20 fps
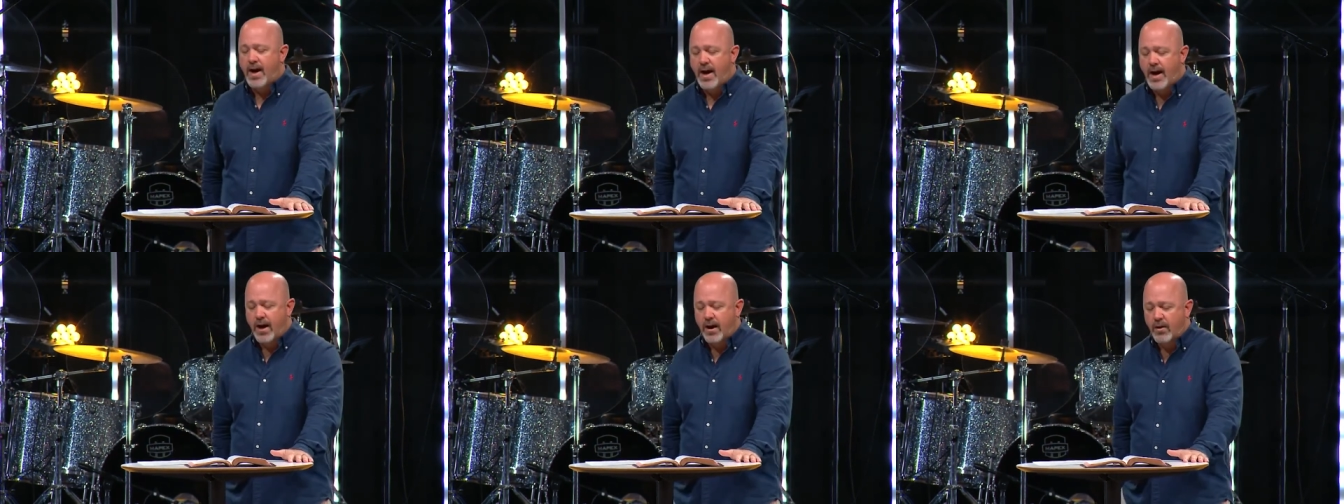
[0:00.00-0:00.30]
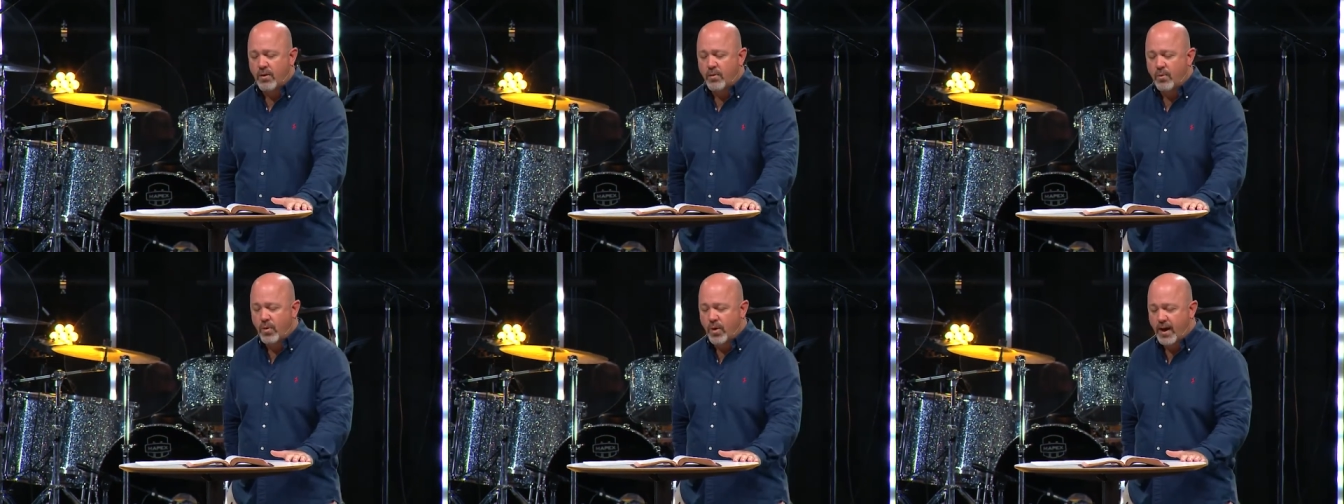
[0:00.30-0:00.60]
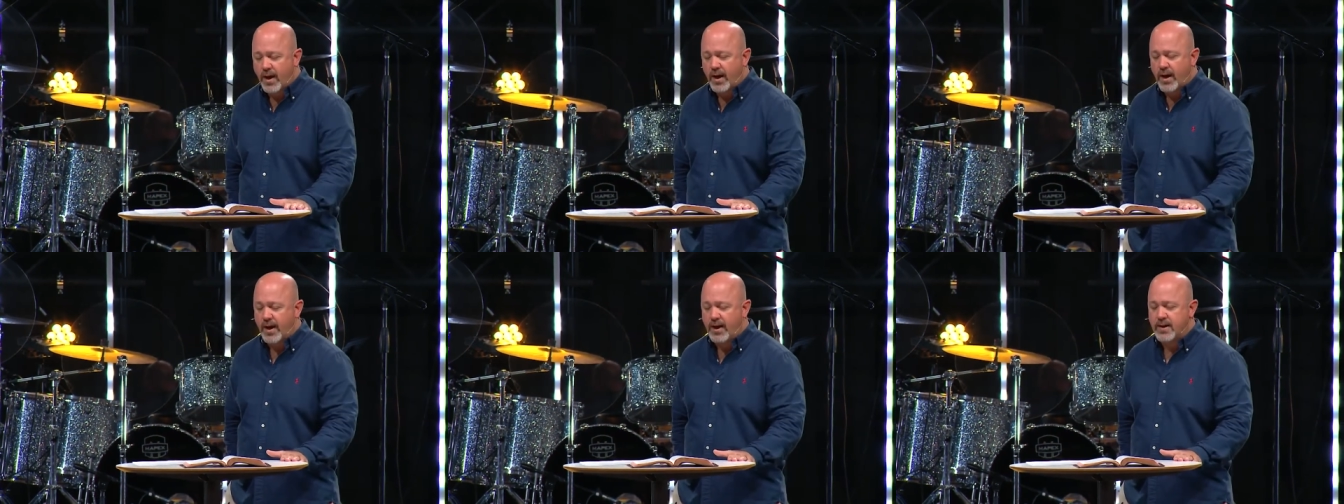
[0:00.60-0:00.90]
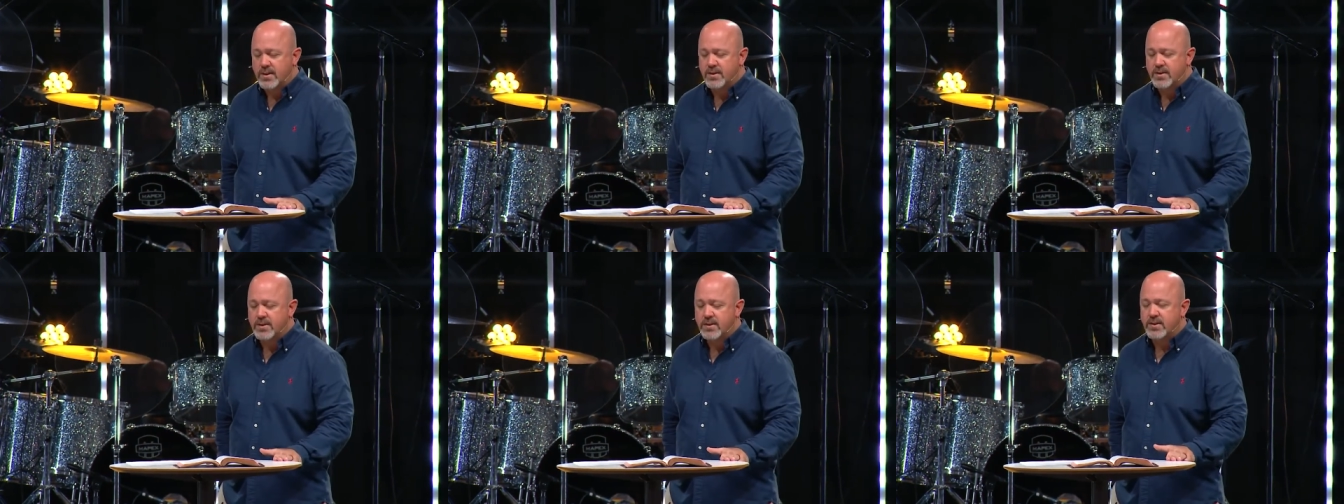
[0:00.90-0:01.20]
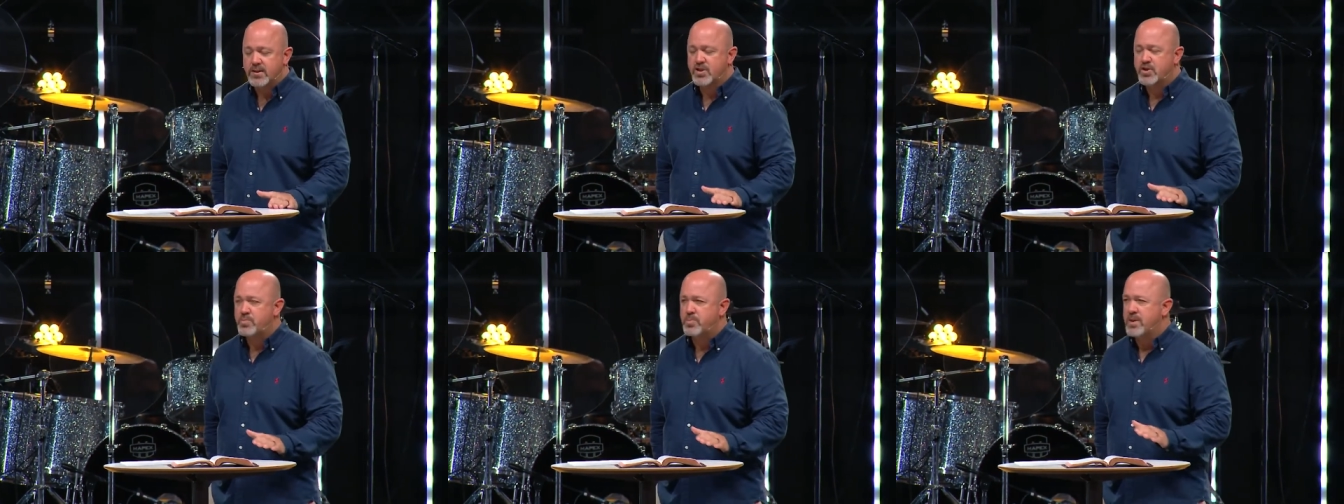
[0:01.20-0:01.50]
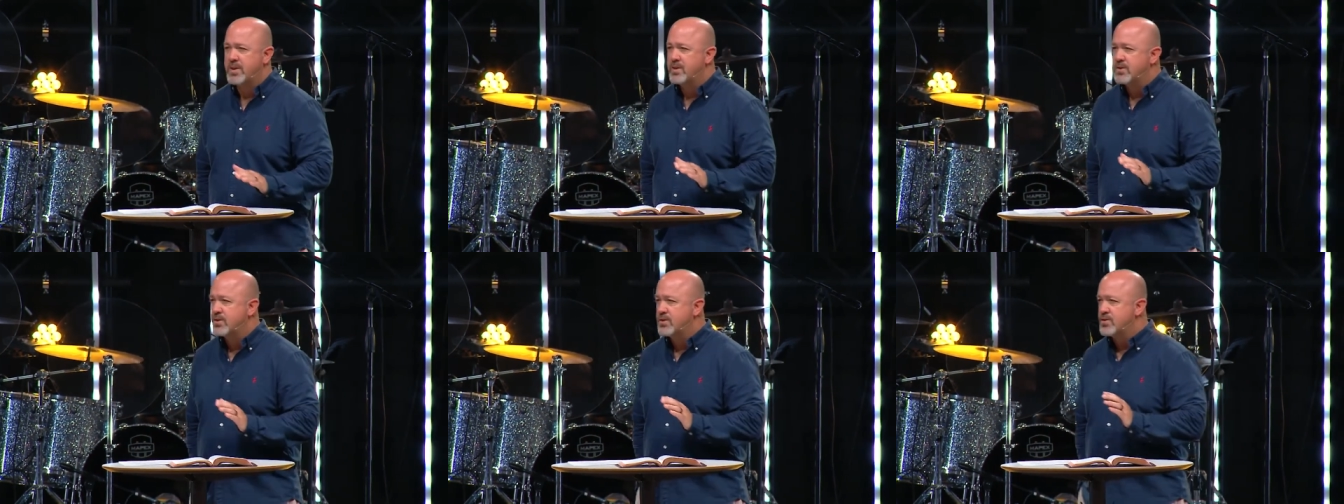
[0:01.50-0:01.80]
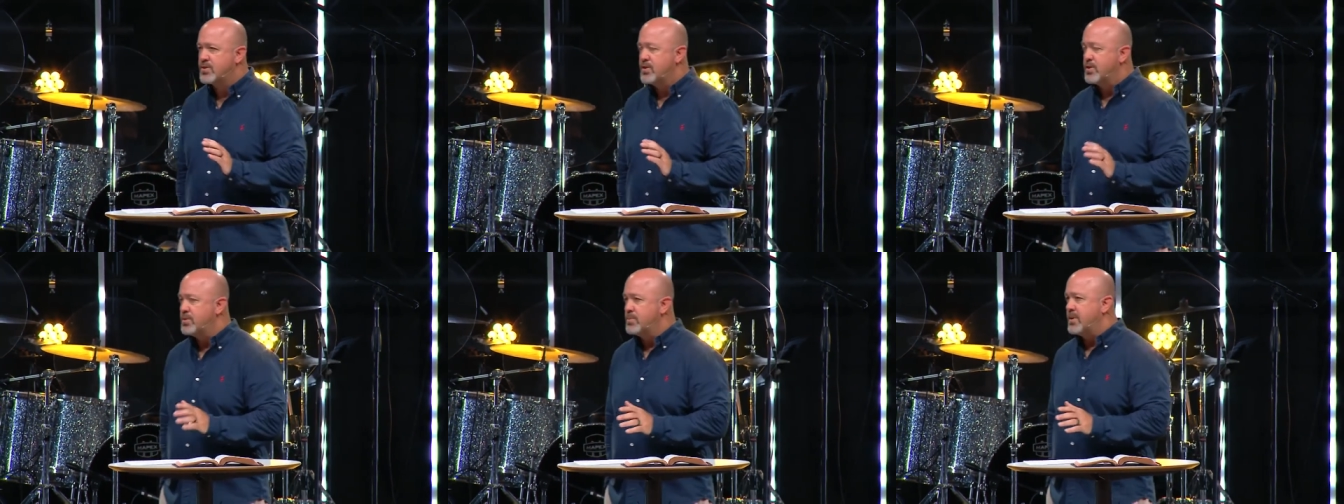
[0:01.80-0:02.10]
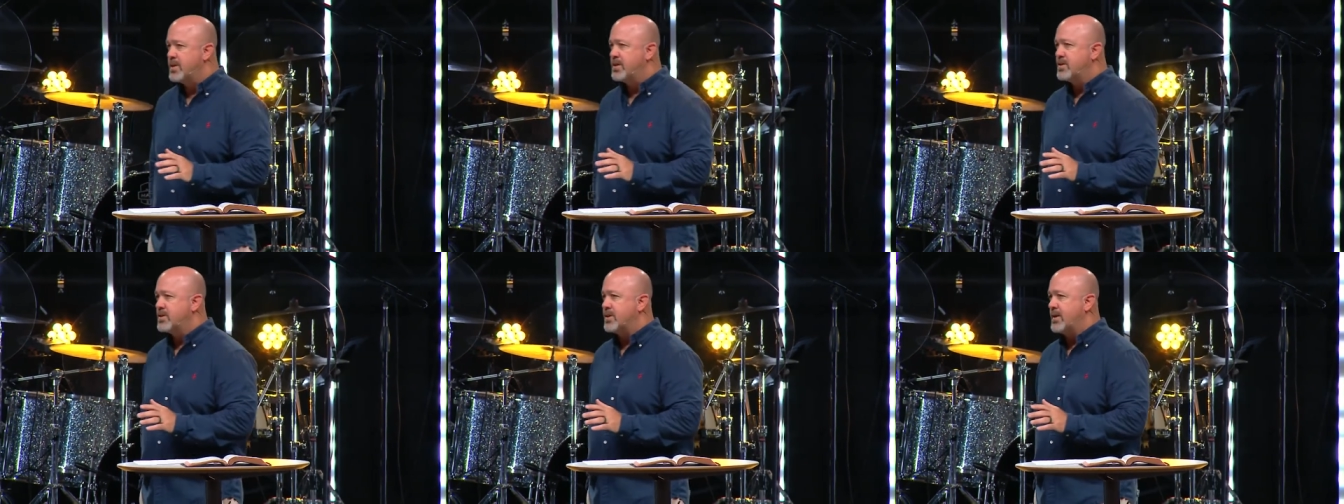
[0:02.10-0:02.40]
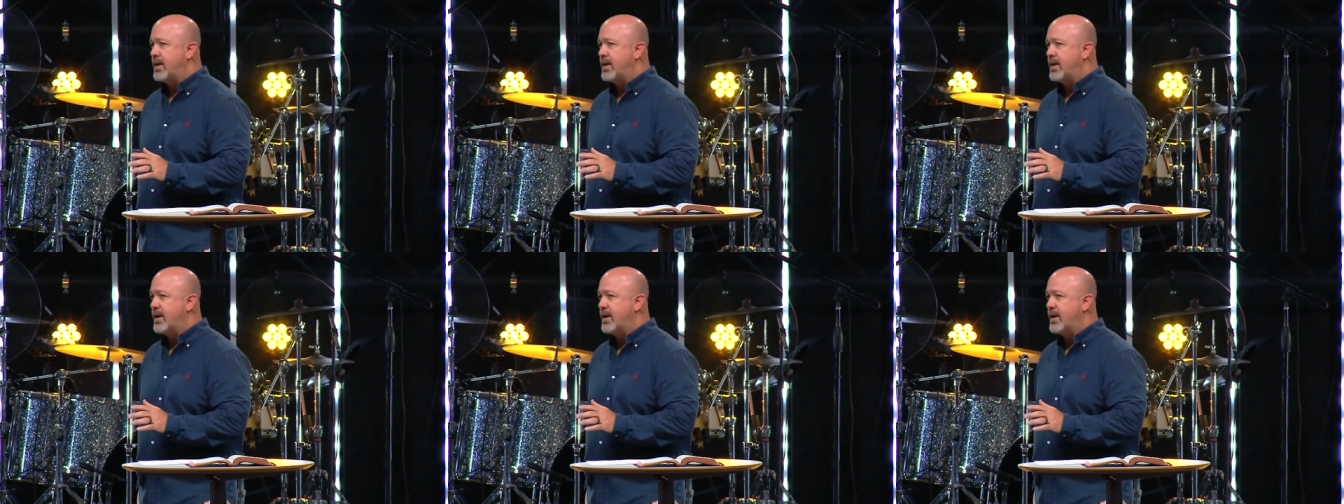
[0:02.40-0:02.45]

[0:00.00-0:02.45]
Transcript: our ways speak so much